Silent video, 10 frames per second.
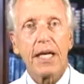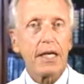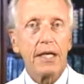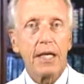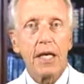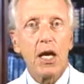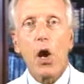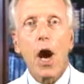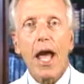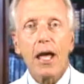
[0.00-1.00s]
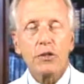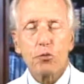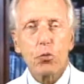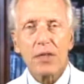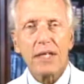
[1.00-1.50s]
tick,
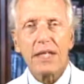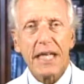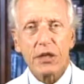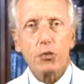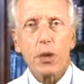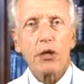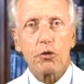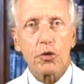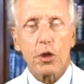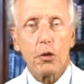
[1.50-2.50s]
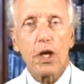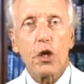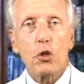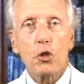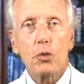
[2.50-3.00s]
within the next week or so,
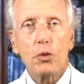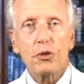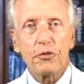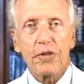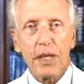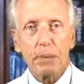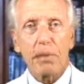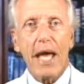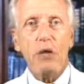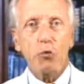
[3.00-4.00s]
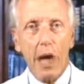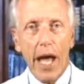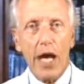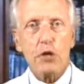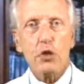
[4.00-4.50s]
you will develop a
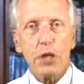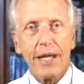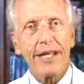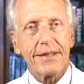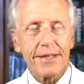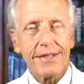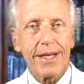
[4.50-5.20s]
rash at the